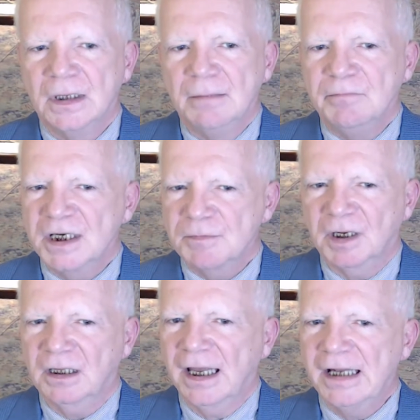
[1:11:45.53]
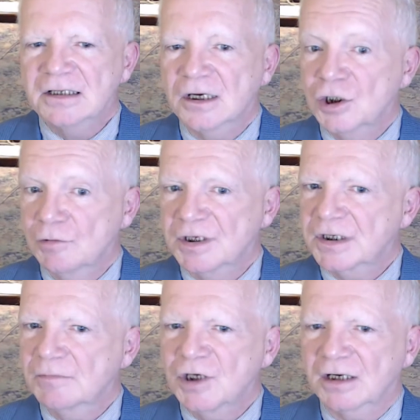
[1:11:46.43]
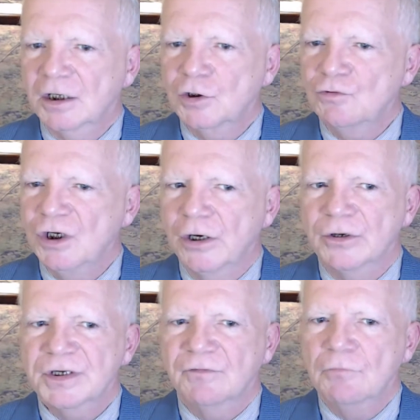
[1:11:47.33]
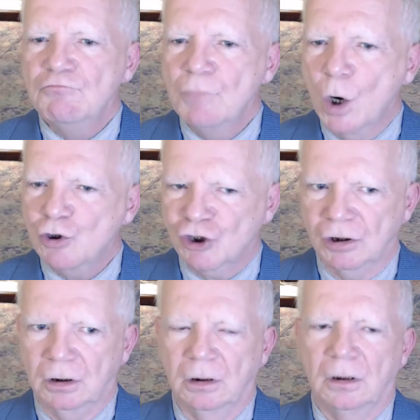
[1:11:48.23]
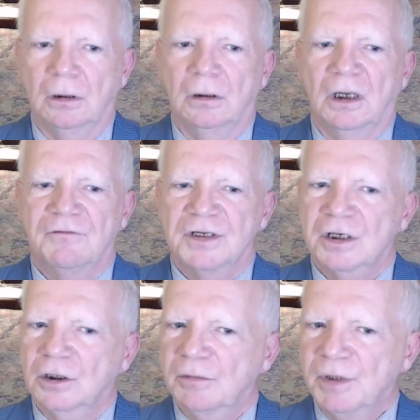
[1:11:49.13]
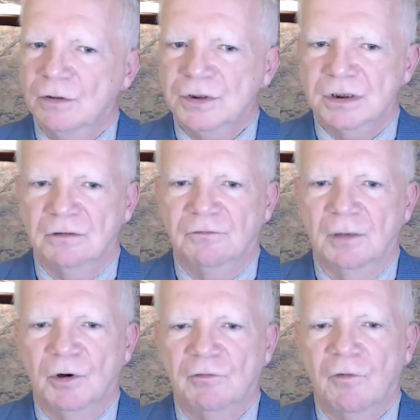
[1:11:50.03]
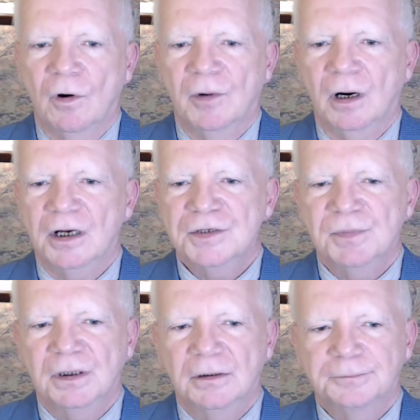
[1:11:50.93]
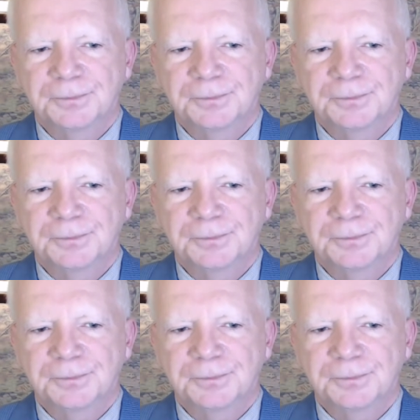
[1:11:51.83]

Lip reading: Ms. McLean says she was subjected to years of emotional and physical abuse from her former husband.